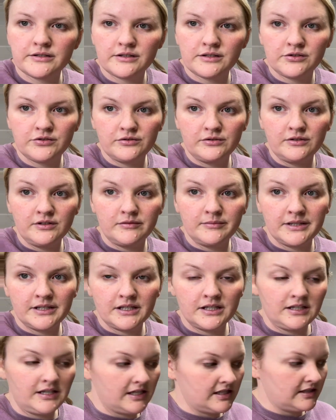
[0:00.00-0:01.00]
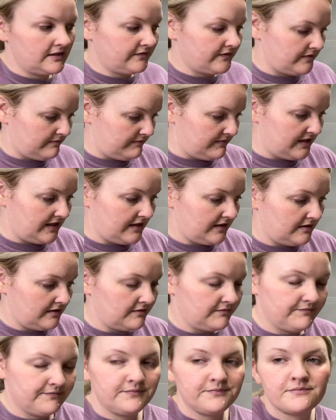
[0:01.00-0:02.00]
a little bit of glaze from the
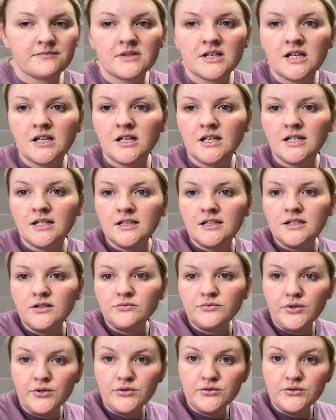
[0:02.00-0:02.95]
rose